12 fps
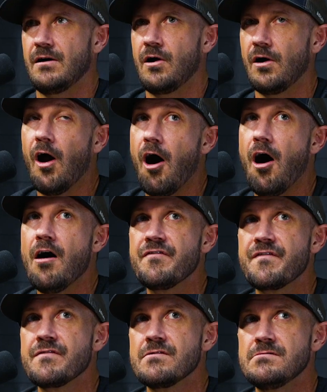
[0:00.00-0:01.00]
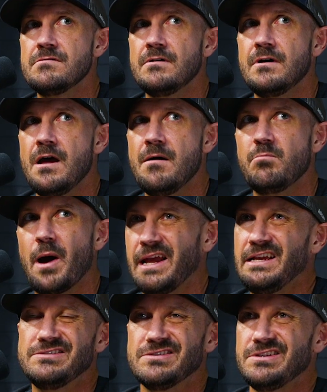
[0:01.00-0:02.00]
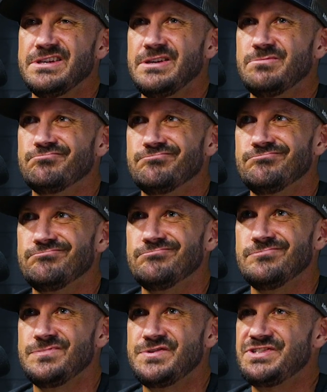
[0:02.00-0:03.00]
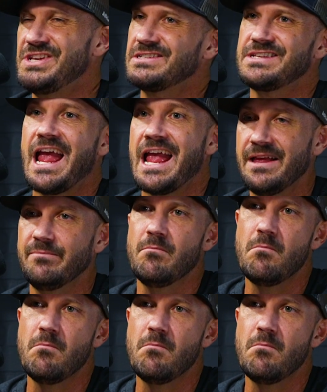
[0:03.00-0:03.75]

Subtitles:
are off by easily 6 to 8